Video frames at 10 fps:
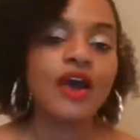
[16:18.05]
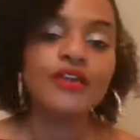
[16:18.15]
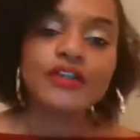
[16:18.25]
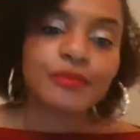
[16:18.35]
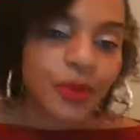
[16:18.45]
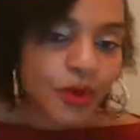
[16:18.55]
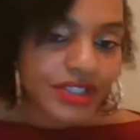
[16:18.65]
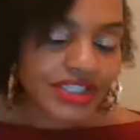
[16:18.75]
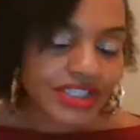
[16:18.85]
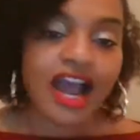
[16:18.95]
This poor
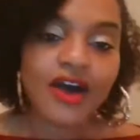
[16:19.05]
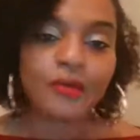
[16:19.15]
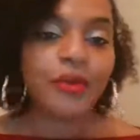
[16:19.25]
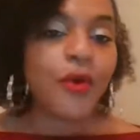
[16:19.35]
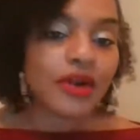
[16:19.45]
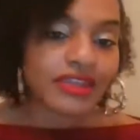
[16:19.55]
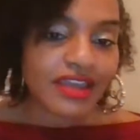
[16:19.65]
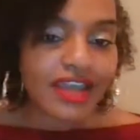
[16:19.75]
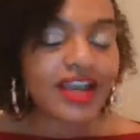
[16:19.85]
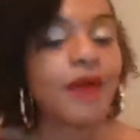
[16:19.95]
child, poor
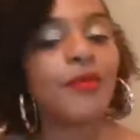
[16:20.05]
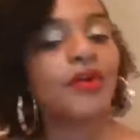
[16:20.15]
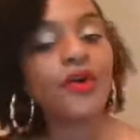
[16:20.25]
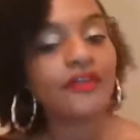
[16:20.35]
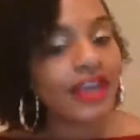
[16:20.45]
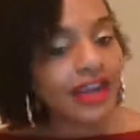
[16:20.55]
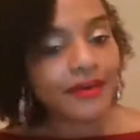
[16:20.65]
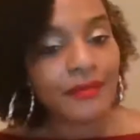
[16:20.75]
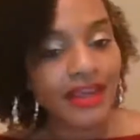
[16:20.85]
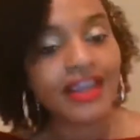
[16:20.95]
thing, come on over here
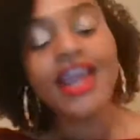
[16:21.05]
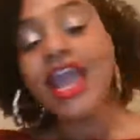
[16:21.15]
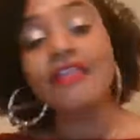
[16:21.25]
to me.